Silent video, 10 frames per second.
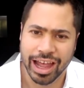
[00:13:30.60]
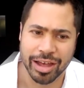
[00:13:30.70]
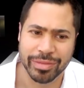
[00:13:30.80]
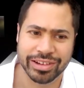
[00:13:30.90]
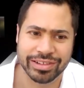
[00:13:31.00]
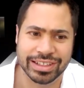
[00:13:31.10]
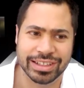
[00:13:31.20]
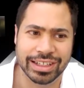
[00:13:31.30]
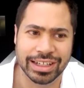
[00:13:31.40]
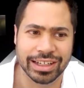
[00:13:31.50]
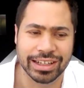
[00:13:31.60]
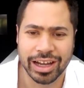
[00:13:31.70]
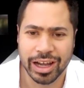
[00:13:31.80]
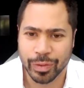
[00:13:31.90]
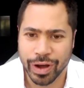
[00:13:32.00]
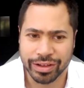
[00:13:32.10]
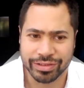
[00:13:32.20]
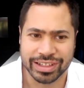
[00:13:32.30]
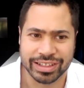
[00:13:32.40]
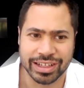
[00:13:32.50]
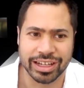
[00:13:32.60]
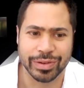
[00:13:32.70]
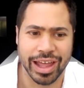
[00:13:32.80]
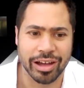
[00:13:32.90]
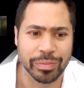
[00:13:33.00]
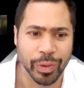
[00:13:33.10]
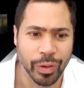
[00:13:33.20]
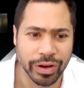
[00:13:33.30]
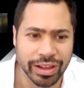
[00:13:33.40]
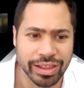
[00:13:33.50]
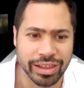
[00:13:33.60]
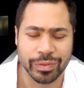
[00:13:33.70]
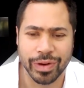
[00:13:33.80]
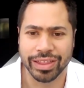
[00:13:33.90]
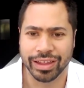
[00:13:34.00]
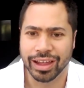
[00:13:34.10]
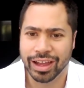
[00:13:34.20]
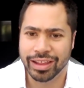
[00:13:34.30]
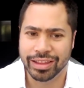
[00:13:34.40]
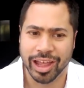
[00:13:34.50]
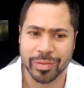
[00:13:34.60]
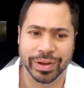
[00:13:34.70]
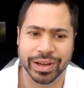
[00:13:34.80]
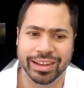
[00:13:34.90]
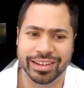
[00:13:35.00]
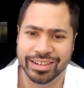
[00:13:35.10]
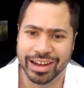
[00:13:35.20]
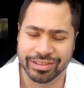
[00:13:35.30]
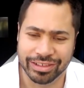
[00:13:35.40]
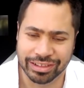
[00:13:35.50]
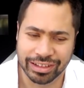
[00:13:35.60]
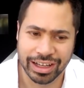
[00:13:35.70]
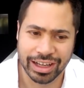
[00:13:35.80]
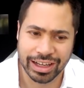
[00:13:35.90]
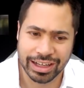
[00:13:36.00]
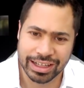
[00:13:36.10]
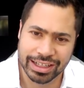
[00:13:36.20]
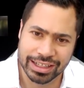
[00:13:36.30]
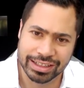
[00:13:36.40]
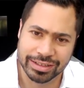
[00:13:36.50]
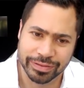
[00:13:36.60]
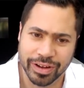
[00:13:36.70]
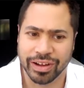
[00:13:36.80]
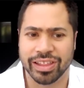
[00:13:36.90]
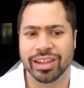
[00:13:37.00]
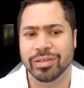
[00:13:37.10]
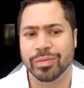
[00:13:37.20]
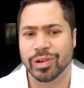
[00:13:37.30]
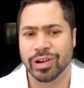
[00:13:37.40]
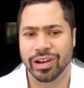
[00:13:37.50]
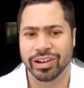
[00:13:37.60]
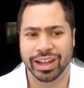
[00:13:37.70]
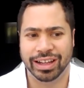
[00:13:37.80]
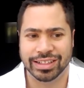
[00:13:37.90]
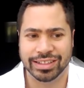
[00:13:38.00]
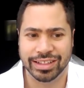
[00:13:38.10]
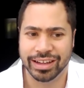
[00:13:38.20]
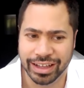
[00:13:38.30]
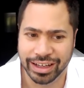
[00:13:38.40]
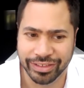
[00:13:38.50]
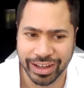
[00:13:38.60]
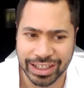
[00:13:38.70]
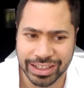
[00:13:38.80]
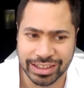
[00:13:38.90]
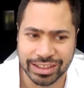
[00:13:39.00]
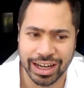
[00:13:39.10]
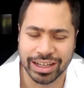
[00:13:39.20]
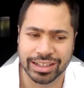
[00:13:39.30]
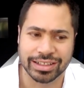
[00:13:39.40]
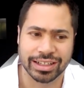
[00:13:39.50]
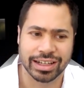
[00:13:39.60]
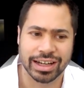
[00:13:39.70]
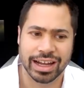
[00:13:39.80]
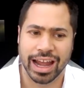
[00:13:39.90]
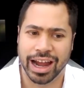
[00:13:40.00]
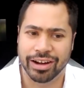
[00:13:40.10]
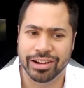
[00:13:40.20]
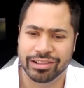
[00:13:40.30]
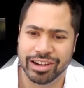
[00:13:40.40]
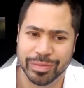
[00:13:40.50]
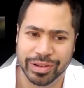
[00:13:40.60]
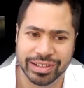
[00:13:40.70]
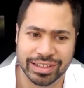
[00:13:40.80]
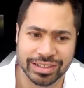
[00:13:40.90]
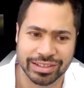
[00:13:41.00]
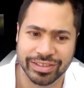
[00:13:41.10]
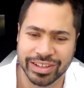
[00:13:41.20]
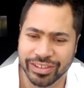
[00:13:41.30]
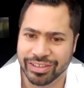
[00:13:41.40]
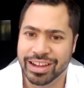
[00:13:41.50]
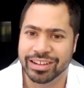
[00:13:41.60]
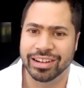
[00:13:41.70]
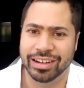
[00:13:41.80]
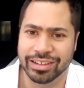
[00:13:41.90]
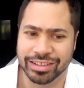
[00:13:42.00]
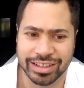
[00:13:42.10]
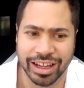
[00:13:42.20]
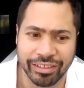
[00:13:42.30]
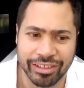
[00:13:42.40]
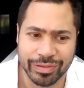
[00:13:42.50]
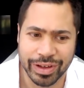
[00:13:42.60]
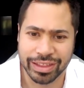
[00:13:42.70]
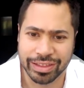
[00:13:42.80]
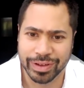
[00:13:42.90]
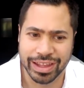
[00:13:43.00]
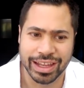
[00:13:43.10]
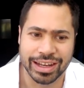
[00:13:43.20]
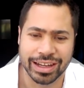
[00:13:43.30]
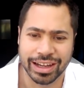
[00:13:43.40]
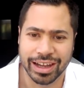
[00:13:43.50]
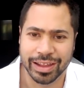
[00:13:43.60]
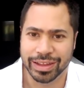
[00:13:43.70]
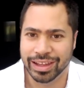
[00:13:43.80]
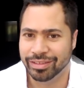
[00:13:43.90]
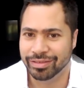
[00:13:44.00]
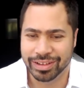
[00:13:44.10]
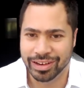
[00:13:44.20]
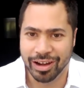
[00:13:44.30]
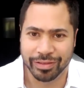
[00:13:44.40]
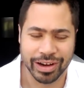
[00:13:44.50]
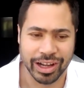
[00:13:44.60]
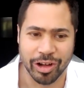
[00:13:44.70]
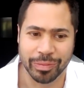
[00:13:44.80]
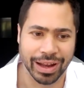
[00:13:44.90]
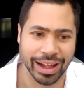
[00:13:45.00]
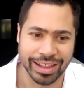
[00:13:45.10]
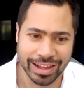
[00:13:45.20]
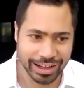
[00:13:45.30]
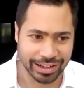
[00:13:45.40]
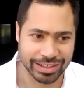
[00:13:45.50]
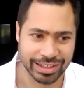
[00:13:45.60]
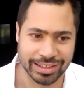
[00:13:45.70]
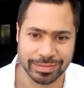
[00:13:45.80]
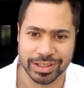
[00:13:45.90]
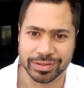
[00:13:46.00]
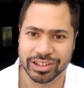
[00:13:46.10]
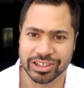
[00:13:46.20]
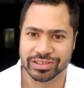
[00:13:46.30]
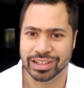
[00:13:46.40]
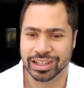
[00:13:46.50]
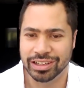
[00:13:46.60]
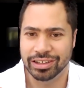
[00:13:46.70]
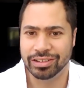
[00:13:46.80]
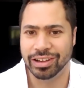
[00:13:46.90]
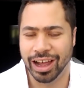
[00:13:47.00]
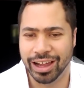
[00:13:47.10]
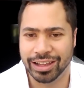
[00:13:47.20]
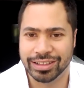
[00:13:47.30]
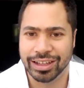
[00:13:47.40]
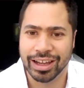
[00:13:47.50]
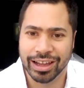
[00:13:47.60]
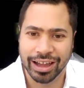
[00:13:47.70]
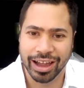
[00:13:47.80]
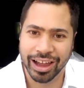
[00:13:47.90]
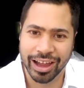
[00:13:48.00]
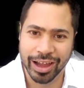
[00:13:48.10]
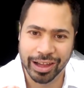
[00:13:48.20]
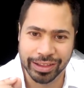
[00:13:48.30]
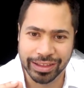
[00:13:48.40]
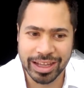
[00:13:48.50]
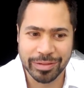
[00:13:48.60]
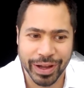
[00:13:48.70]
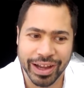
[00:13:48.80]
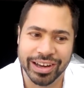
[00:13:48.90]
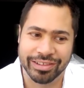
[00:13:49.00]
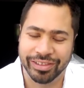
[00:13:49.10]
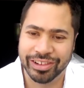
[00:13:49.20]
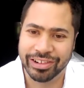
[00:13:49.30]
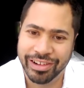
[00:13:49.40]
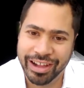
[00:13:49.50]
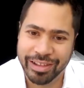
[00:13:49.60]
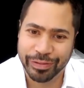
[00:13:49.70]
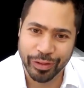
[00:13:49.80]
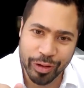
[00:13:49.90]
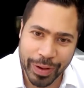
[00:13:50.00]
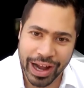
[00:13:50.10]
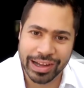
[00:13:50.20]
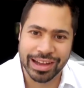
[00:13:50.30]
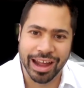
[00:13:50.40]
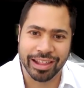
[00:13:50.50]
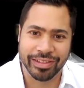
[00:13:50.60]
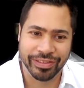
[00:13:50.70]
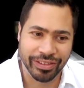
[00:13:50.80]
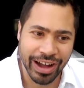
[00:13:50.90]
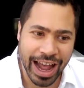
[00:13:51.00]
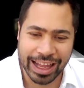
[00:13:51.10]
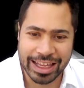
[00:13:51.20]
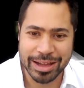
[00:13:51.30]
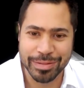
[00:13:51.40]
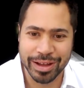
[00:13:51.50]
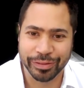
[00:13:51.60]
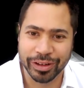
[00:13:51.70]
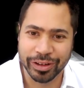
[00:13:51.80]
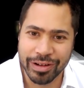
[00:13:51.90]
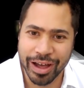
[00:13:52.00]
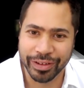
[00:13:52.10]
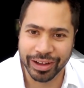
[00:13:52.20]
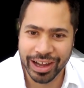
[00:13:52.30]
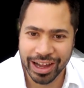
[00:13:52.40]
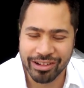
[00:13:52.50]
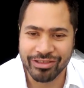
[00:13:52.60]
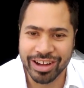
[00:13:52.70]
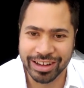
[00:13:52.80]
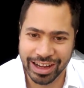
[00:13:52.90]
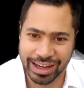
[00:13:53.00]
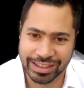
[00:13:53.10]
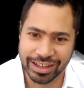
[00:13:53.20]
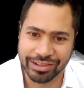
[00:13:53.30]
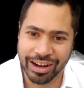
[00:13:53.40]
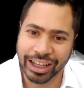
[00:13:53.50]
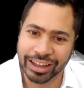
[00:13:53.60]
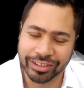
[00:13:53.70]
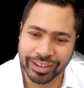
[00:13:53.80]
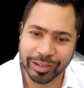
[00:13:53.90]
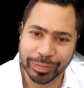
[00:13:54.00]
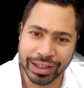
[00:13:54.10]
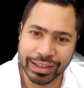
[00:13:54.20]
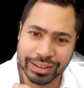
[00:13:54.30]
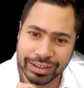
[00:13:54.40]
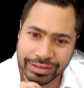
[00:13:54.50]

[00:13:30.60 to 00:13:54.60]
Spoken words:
I'm interested in whether Research Without Borders and whether the company in general is focusing more on external innovation and how you're able to sort of differentiate yourselves within the very complex ecosystem to ensure that you guys are the partner of choice for biotechs, for academia, for whoever originates a drug in the first place.